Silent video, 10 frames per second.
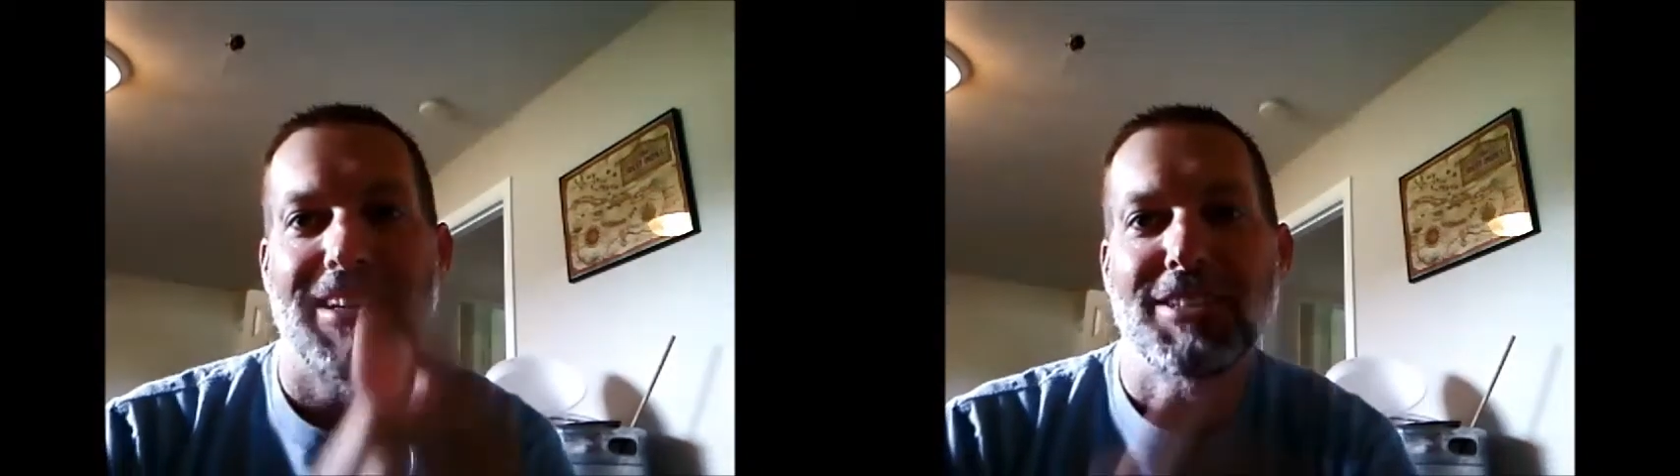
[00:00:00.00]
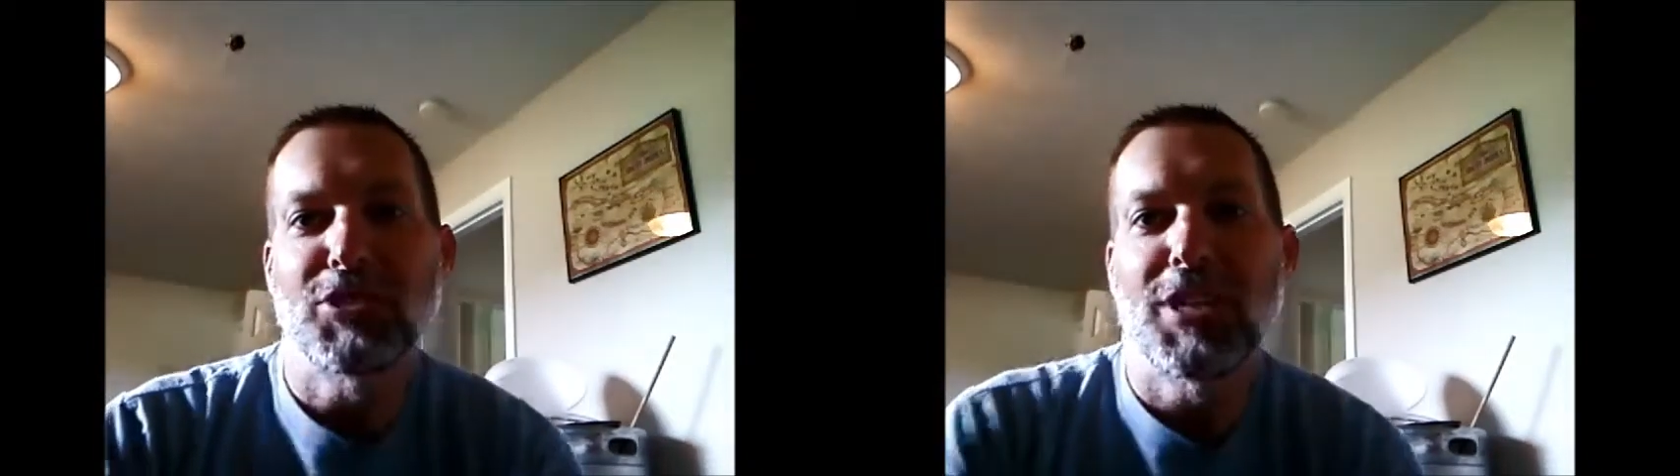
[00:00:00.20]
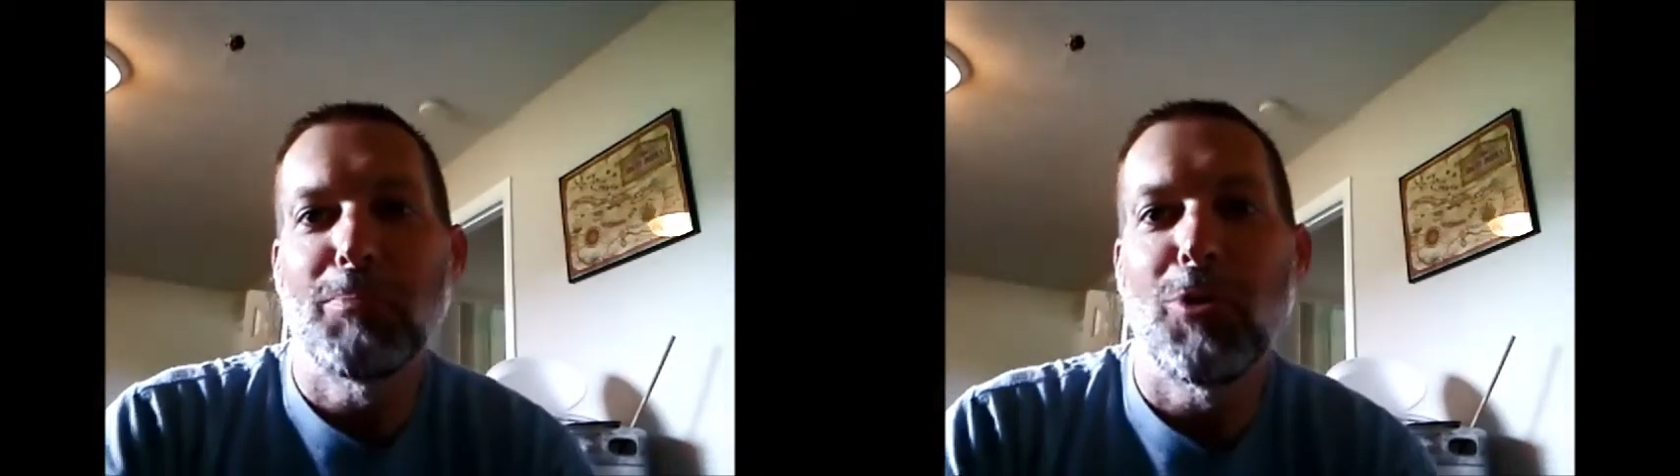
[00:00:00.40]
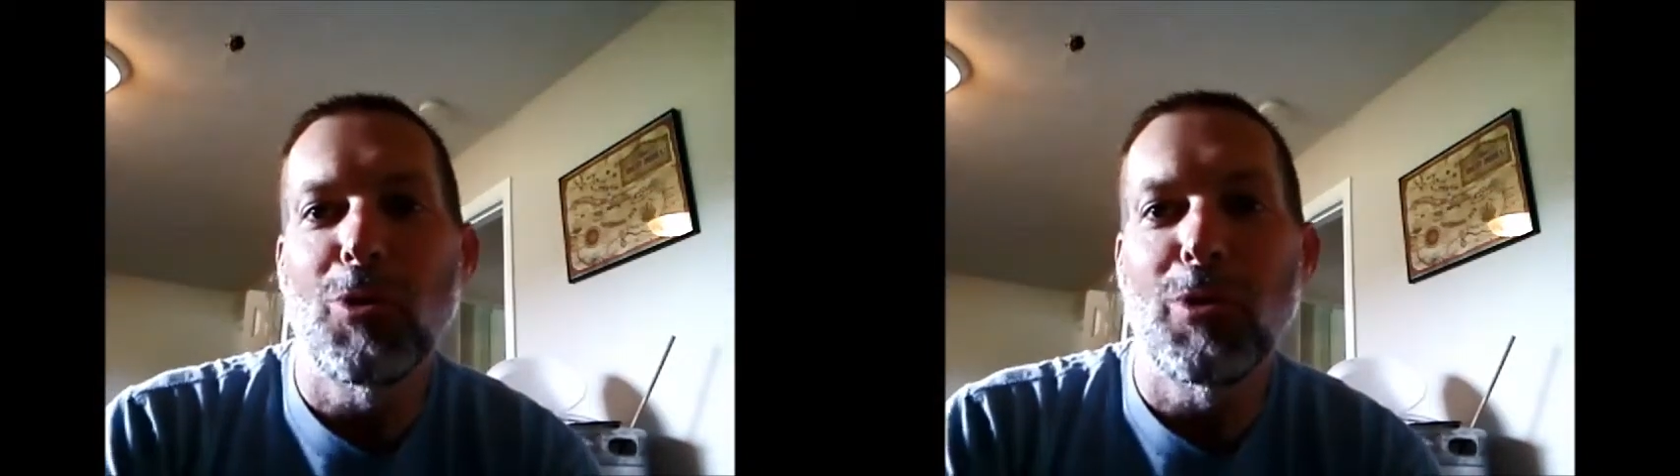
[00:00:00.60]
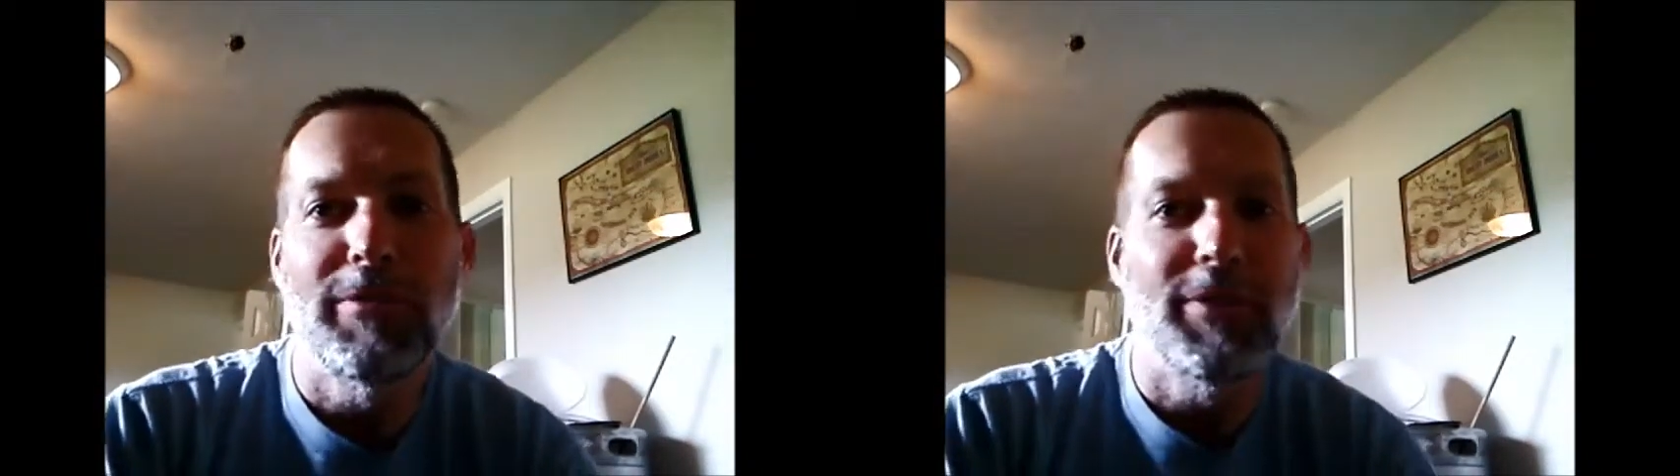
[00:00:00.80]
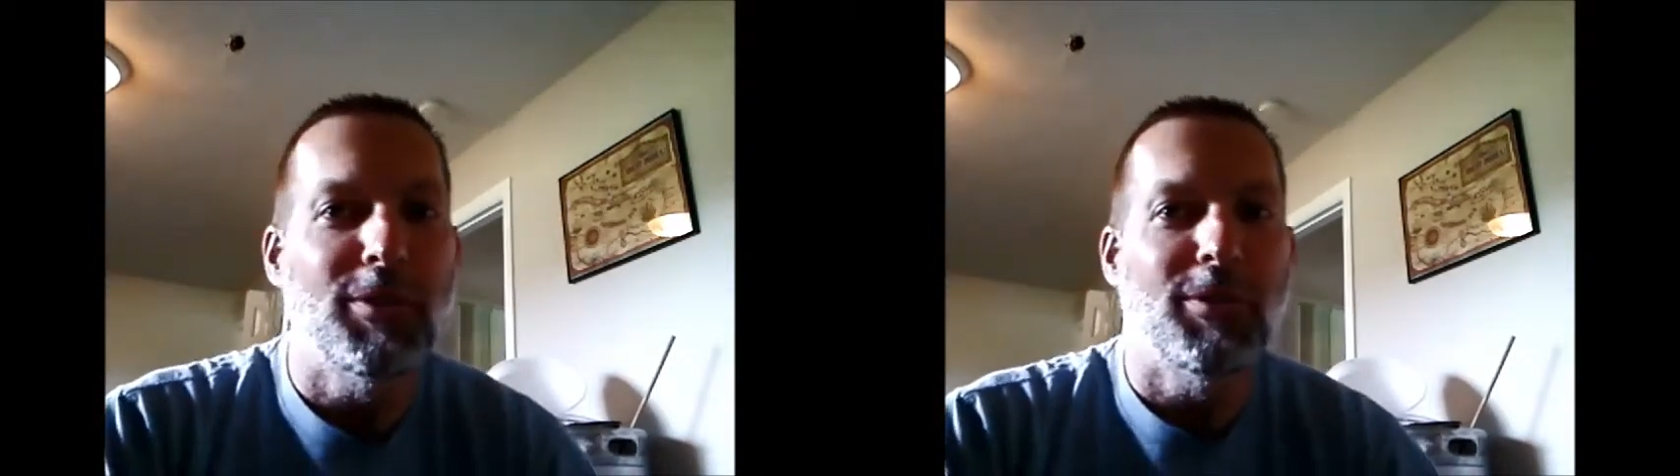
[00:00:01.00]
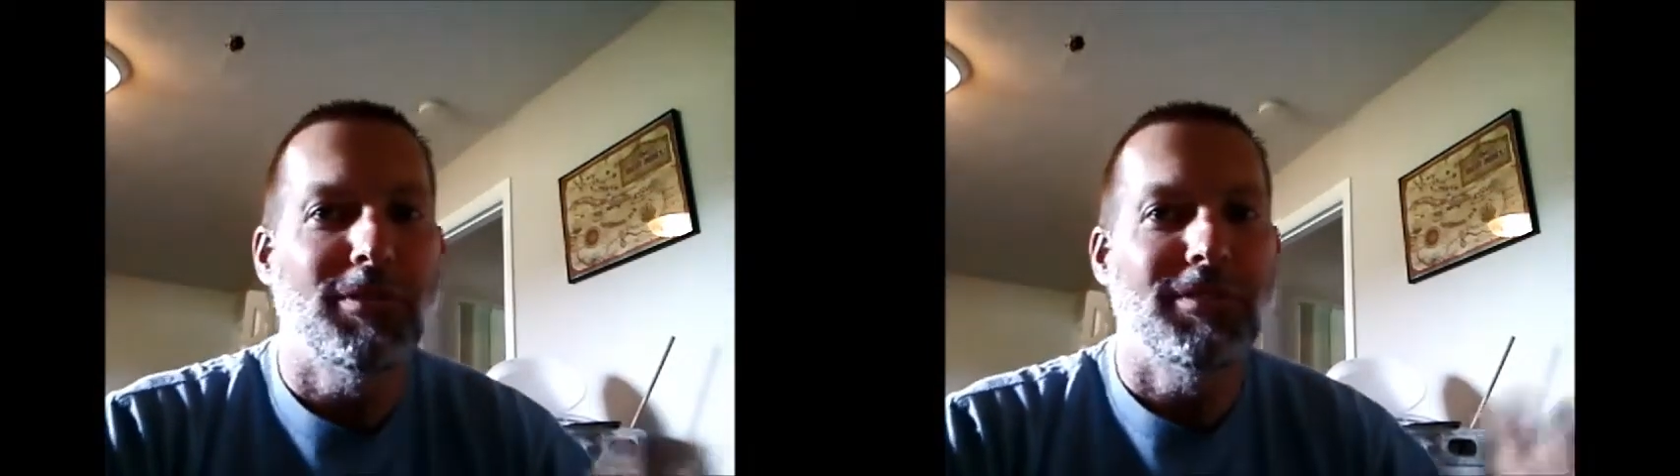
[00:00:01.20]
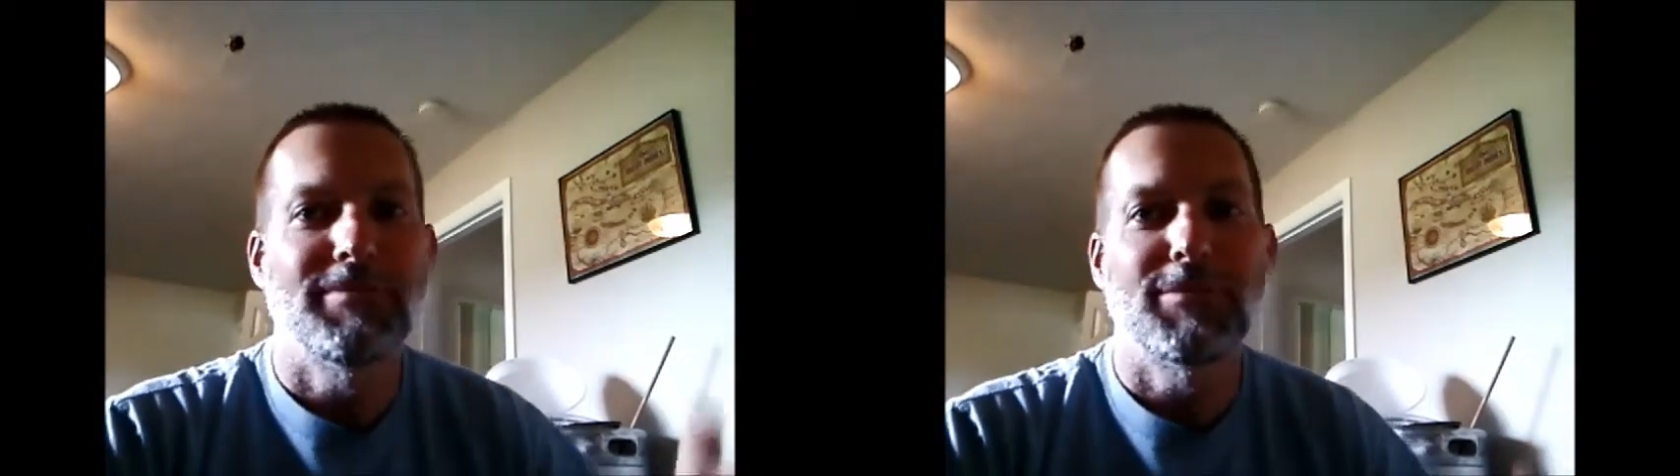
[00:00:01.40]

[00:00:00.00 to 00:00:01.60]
SJPORR review.